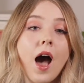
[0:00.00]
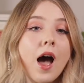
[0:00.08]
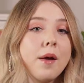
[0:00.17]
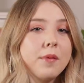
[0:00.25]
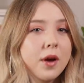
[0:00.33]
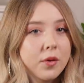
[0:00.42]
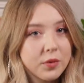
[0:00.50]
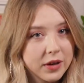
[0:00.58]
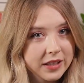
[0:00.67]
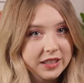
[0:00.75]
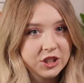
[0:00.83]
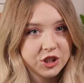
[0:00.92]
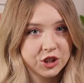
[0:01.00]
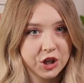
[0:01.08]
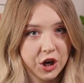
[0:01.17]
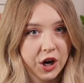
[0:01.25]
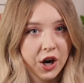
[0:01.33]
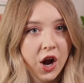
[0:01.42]
I'm not really
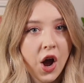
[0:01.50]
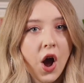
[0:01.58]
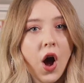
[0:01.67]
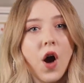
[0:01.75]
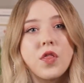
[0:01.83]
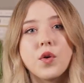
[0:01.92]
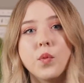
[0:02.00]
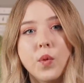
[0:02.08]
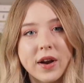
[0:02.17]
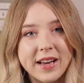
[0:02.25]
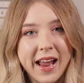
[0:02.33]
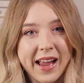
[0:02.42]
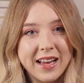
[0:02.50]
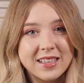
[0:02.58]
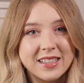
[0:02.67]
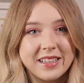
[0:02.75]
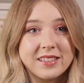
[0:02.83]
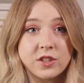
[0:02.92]
sure. On the one
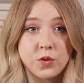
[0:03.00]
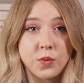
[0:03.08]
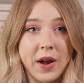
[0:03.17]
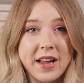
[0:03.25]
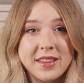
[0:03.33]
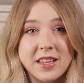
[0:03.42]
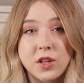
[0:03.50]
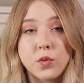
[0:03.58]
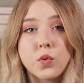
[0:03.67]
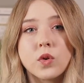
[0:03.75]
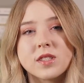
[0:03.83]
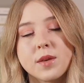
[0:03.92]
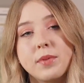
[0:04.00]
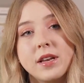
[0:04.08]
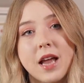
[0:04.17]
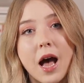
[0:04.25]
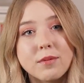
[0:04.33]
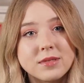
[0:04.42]
hand, it's great that the rules have
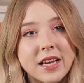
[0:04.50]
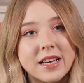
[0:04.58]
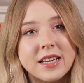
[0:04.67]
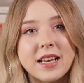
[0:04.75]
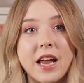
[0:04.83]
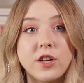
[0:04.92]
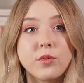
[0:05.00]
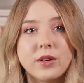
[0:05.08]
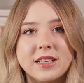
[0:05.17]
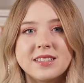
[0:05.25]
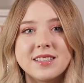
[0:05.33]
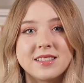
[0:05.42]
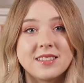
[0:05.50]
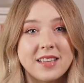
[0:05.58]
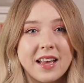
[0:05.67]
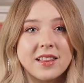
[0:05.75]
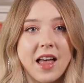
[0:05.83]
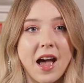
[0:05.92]
been updated and your releases
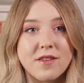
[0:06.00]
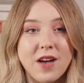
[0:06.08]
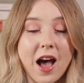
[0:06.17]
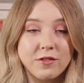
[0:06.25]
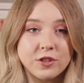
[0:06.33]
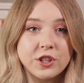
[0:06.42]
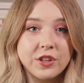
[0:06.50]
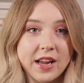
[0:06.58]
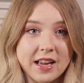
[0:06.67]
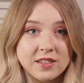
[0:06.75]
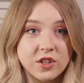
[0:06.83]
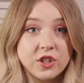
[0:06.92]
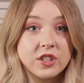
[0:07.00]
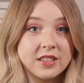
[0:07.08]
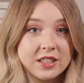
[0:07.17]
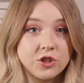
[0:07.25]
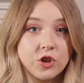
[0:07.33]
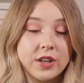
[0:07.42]
stay live after you cancel your
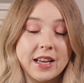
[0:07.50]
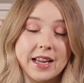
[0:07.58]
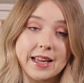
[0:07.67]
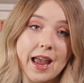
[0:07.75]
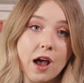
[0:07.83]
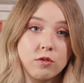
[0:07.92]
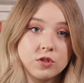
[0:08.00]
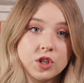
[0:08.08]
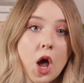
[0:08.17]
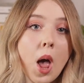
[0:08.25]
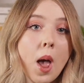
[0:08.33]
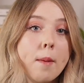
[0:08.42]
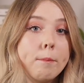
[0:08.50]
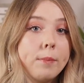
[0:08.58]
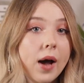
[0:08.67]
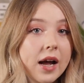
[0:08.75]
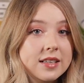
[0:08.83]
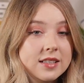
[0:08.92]
DistroKid account,
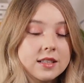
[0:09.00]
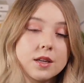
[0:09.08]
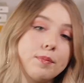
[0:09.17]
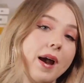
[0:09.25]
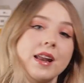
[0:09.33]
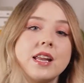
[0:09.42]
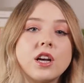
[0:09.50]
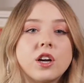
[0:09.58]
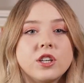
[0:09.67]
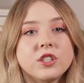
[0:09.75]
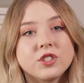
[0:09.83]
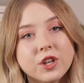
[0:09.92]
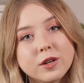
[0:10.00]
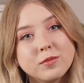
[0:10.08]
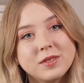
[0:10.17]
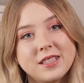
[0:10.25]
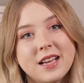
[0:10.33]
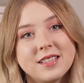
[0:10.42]
but depending on your
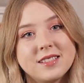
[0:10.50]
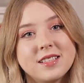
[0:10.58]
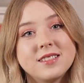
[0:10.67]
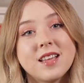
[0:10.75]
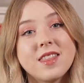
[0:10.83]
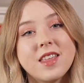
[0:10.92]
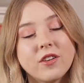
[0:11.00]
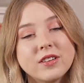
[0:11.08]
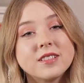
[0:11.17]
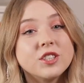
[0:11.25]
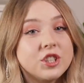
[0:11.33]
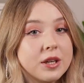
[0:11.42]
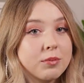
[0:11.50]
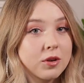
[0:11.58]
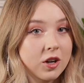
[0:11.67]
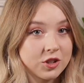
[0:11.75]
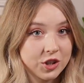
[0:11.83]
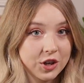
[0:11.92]
circumstances, there is a cheaper
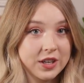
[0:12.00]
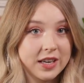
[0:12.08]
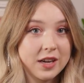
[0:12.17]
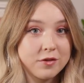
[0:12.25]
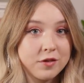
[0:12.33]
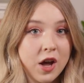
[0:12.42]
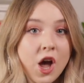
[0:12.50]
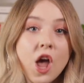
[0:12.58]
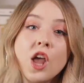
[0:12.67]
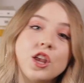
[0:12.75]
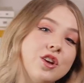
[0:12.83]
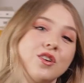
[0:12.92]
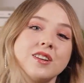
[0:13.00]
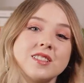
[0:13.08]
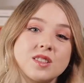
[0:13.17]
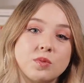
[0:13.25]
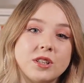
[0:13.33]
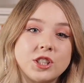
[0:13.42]
alternative. You can
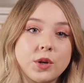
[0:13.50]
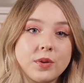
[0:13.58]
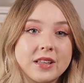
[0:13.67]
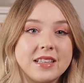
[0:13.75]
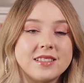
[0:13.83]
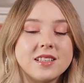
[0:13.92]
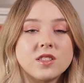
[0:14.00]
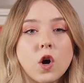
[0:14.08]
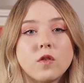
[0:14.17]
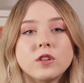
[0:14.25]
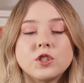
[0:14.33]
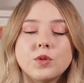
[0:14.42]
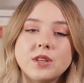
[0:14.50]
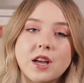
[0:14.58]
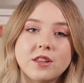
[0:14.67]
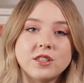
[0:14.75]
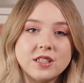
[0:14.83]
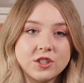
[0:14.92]
switch your releases over to
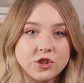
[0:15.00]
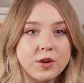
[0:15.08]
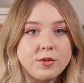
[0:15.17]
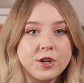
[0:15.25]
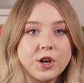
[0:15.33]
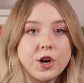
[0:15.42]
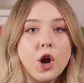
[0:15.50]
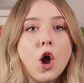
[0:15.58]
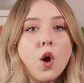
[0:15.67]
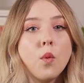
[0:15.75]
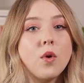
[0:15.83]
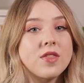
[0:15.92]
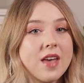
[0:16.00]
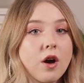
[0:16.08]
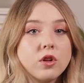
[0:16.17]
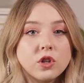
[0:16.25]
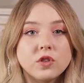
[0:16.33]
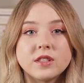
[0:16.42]
another distributor
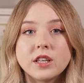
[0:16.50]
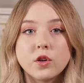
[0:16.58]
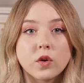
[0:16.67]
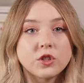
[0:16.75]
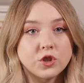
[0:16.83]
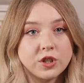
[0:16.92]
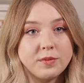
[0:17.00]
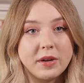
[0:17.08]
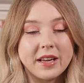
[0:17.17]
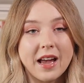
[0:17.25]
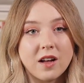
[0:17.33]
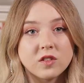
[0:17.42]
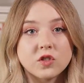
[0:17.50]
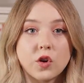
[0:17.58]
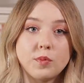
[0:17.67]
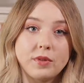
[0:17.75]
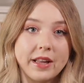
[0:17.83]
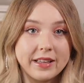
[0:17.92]
without losing your streaming counts
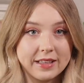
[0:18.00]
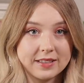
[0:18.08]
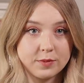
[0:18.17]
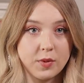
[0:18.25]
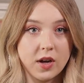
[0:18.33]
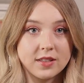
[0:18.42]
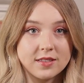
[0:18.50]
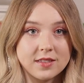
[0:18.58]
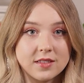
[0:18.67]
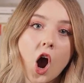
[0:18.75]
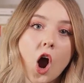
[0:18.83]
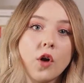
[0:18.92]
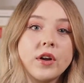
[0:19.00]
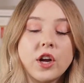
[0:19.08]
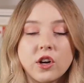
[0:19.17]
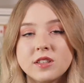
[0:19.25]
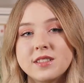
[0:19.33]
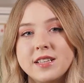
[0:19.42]
or playlist spots. Ari
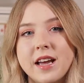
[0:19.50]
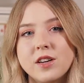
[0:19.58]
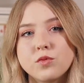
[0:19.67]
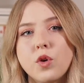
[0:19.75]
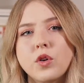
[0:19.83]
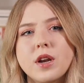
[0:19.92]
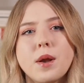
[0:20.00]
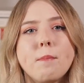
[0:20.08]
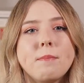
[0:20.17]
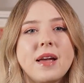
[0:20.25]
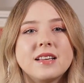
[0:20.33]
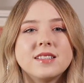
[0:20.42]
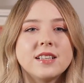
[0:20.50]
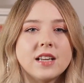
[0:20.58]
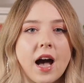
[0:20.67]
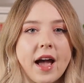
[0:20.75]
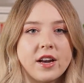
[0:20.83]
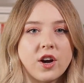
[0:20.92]
Herstand wrote an amazing
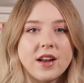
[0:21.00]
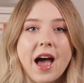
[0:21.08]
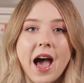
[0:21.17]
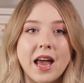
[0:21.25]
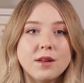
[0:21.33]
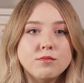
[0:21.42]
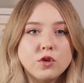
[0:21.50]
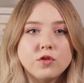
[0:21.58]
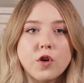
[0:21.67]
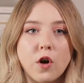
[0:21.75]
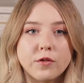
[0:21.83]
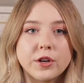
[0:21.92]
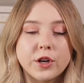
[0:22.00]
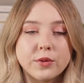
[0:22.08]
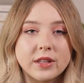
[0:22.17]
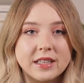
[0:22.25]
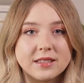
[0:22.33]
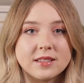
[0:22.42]
guide on how to move over your
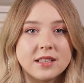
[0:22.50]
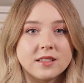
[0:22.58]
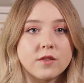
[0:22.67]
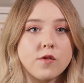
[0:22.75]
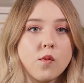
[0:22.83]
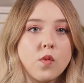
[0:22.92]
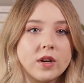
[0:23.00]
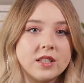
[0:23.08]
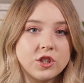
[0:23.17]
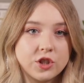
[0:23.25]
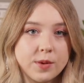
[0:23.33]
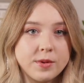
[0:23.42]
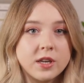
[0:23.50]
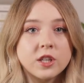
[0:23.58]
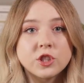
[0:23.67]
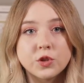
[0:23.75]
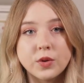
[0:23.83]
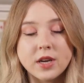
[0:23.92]
releases from one distributor
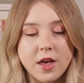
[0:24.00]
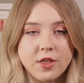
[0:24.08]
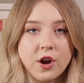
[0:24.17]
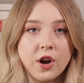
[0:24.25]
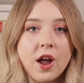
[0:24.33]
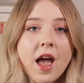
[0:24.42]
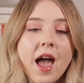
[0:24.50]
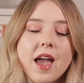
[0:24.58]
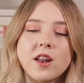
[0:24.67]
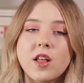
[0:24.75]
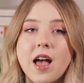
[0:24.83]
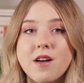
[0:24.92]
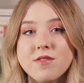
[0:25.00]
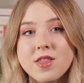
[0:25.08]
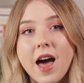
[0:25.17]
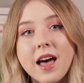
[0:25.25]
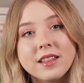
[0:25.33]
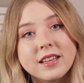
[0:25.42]
to another, and I'll have
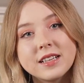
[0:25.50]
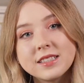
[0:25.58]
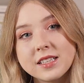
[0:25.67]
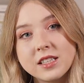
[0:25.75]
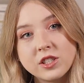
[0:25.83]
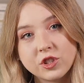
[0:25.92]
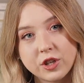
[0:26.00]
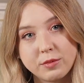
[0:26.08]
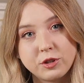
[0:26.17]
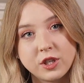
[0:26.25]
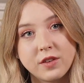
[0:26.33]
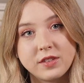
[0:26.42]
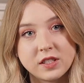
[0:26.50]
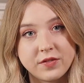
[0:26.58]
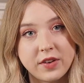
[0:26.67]
that linked in the description of this